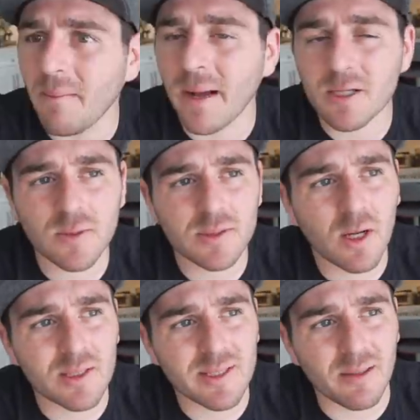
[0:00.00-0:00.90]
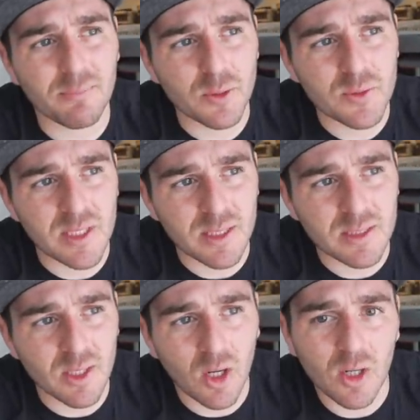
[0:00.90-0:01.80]
Maxwell Dog is like a
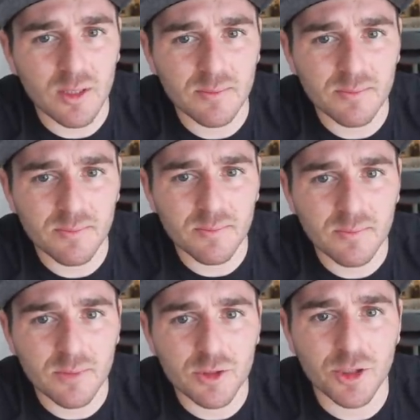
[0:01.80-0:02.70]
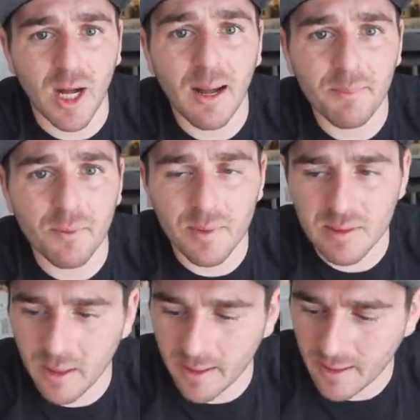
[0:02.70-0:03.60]
boutique dog shop
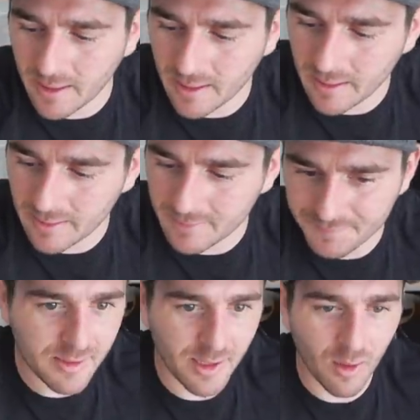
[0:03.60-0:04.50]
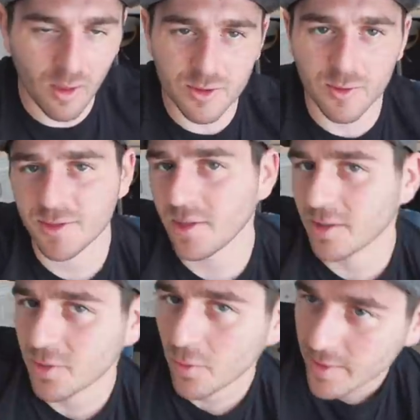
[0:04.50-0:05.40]
with like, you know, all sorts of
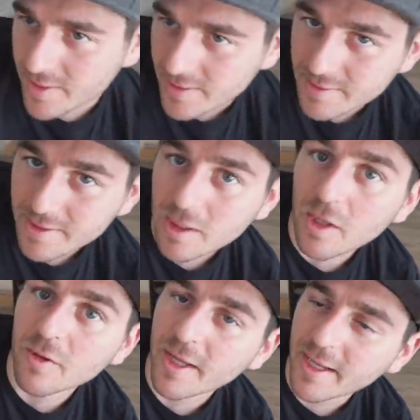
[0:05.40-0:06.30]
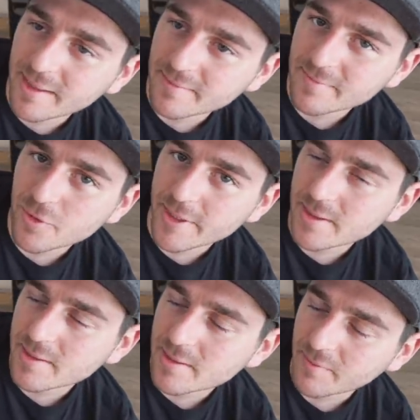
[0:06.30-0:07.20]
dog toys and clothing and
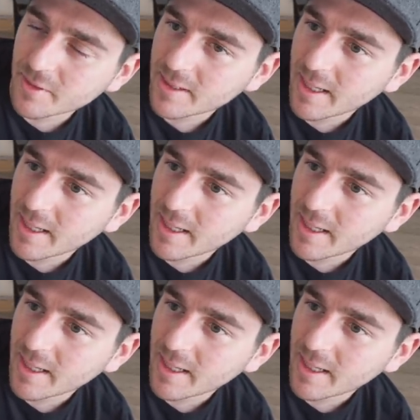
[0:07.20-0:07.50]
treats, stuff like